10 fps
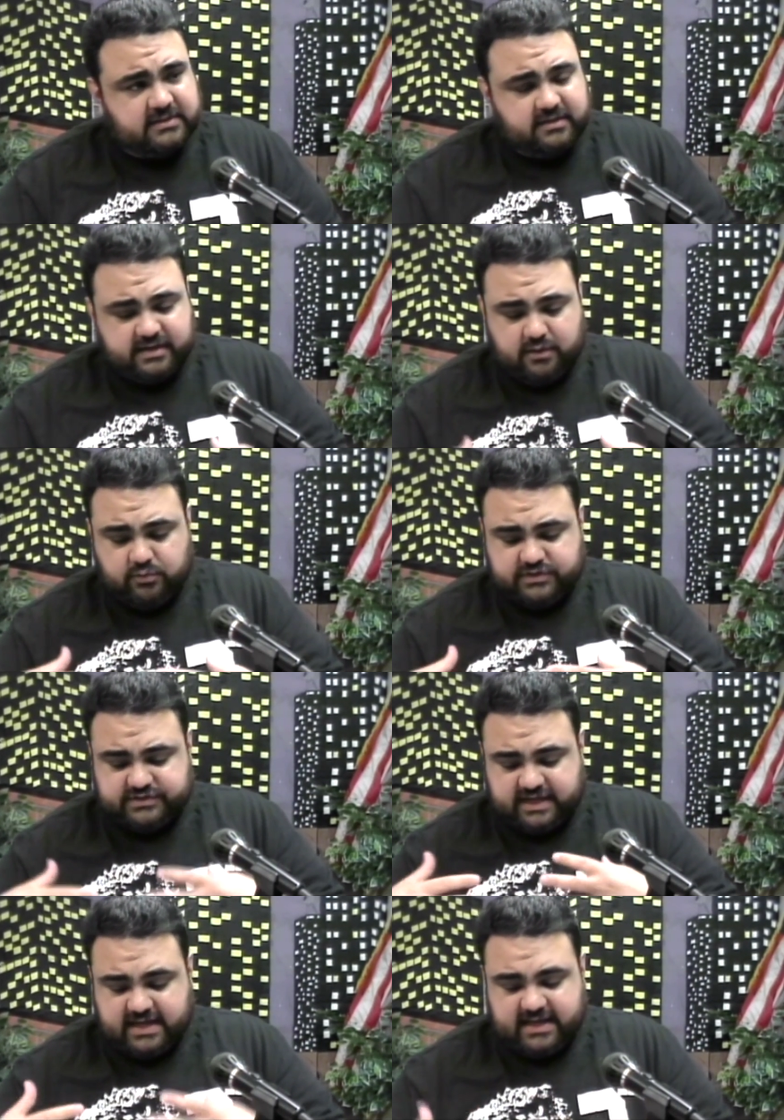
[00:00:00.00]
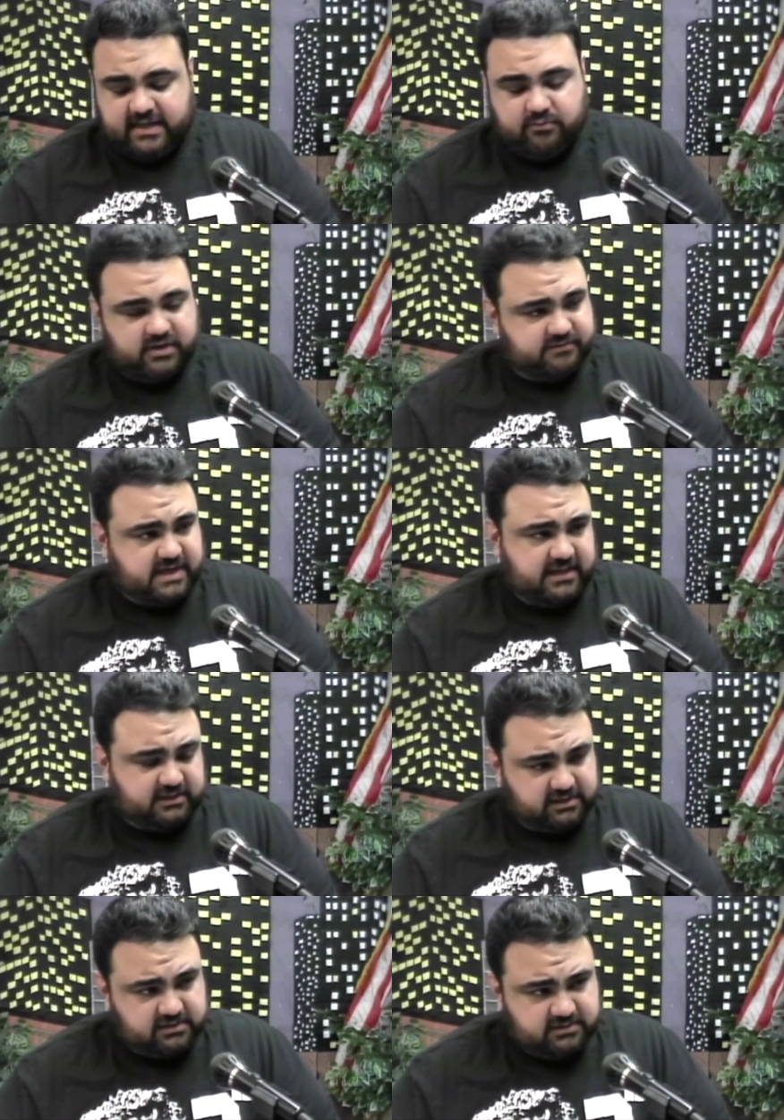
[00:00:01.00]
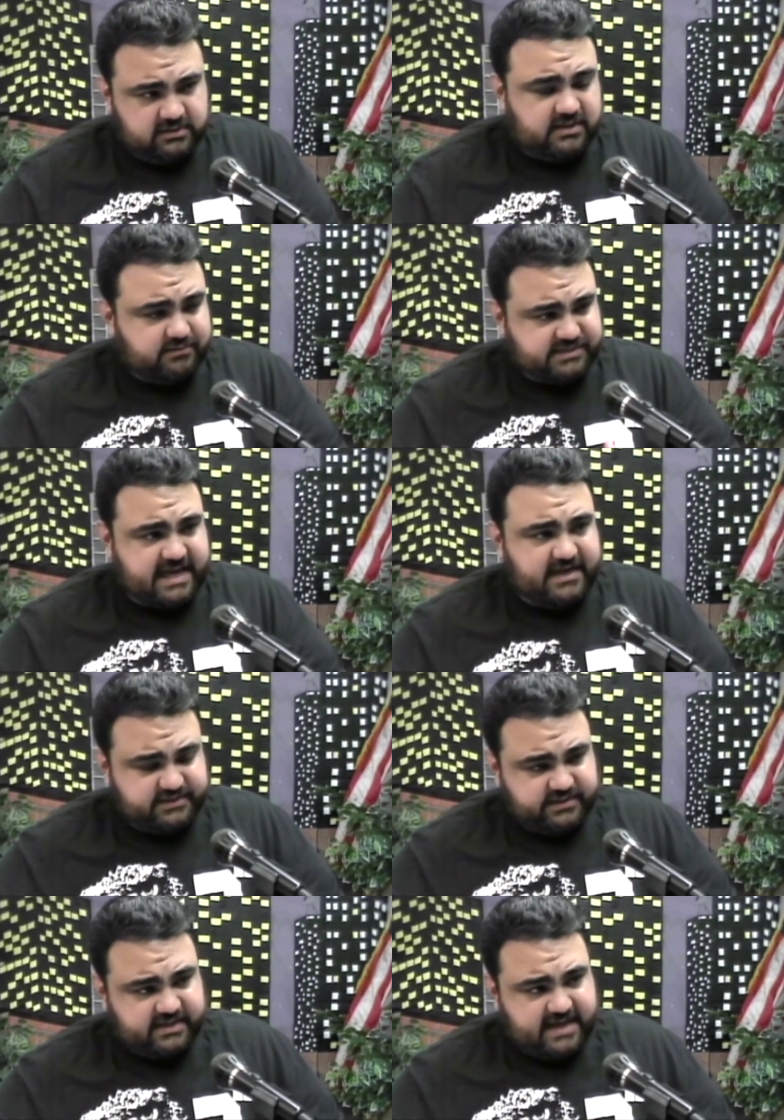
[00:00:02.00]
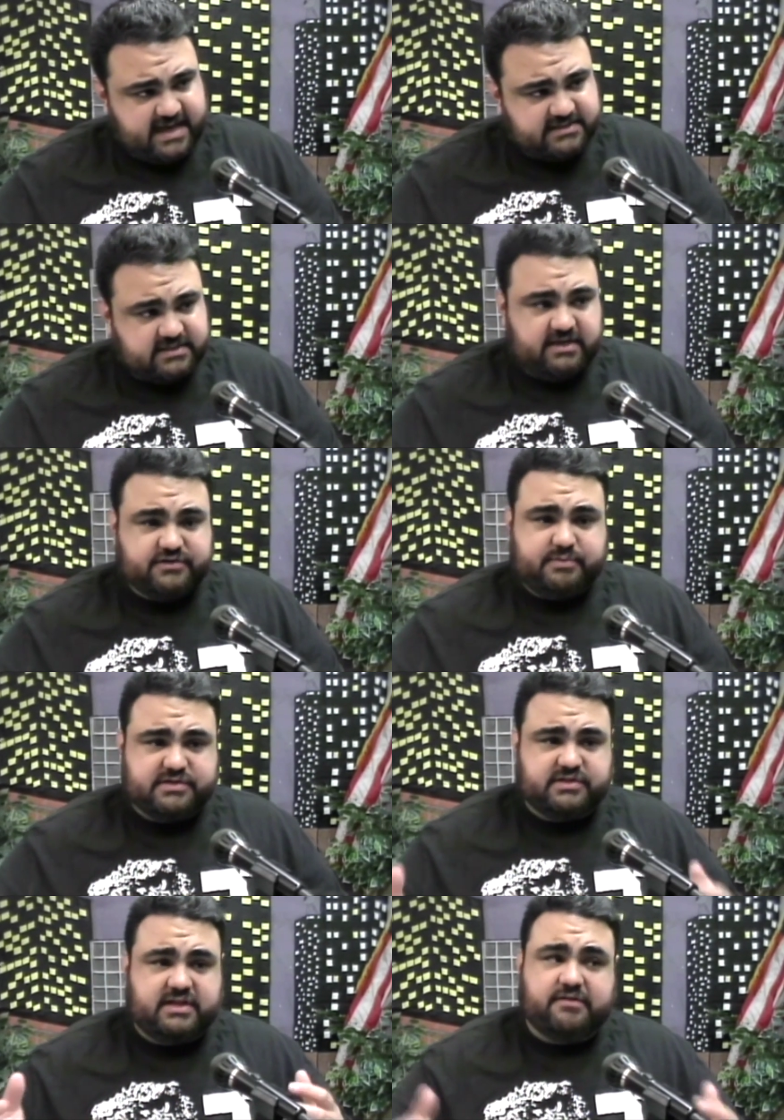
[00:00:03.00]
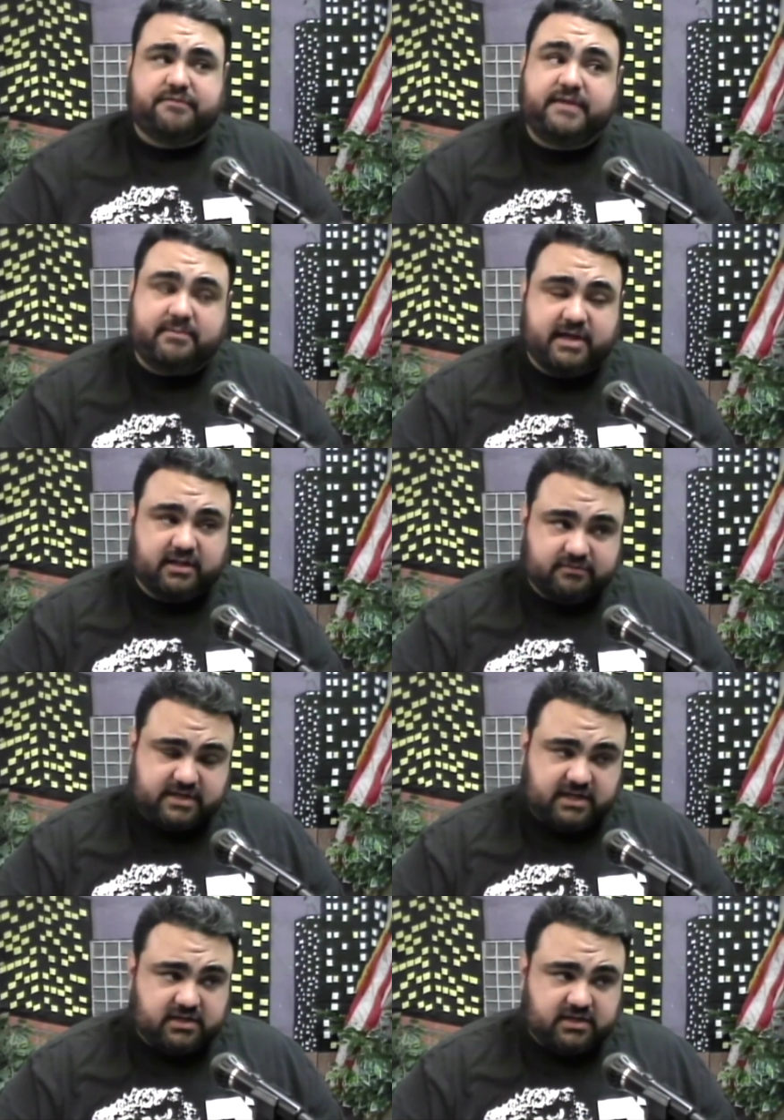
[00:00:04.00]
There was not anyone of color that was added to the cast, and especially not a female of color.